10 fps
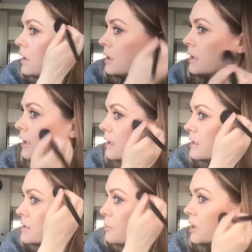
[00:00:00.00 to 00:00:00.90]
Now I like
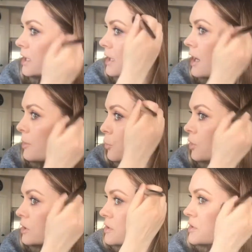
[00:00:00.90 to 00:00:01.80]
to bring it
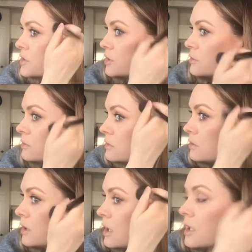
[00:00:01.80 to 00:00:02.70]
upwards too.
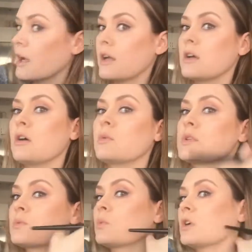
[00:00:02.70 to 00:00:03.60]
I
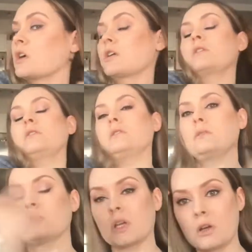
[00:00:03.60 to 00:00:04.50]
always work
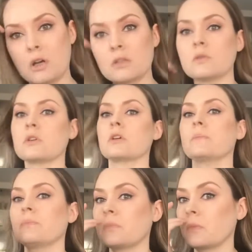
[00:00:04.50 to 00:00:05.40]
my contour
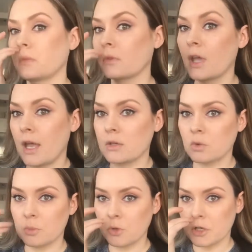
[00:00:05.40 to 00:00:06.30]
and or
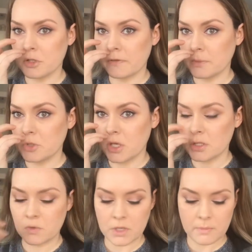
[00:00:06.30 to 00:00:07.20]
bronzer, if I'm just
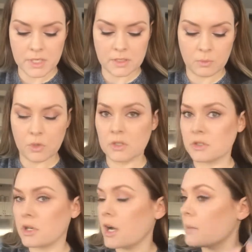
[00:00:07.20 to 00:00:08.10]
doing a basic bronzer,
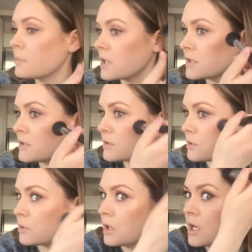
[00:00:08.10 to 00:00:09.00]
up
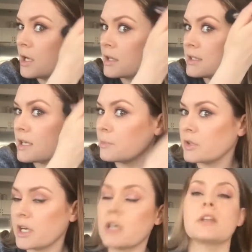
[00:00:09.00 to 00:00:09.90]
into the temple
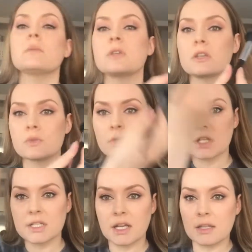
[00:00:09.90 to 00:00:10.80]
area, because we're gonna
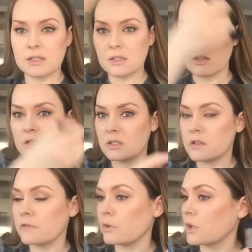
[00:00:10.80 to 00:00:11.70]
tie this all into the
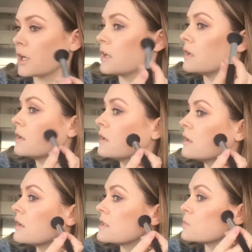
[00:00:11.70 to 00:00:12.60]
forehead
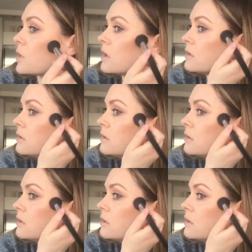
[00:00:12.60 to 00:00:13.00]
as well.